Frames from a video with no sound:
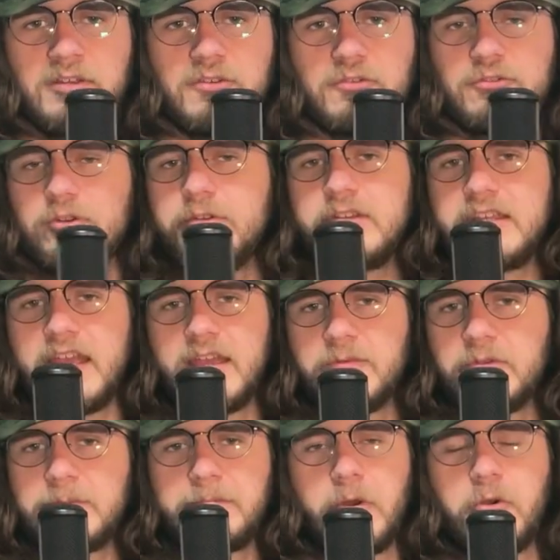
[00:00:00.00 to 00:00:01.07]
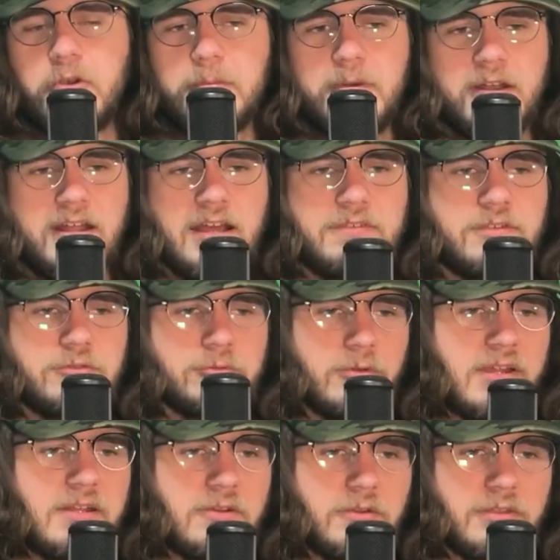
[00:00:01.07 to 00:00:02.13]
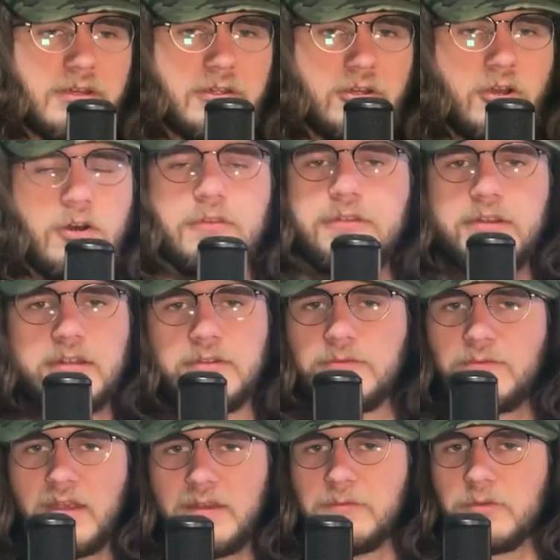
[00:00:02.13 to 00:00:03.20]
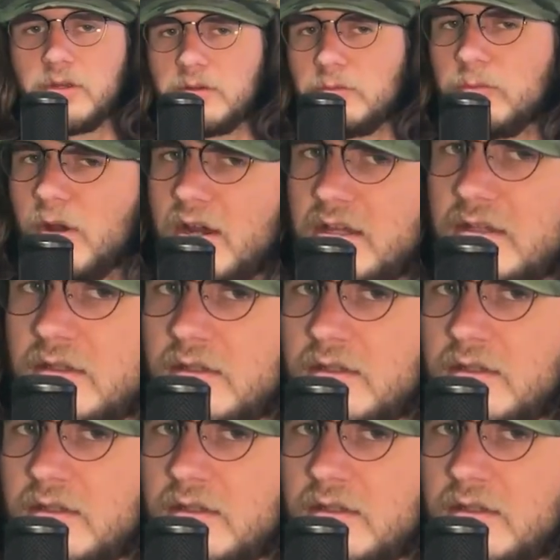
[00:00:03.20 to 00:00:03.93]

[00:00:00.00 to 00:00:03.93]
surely every Pokemon has a trainer that calls it its favorite, right?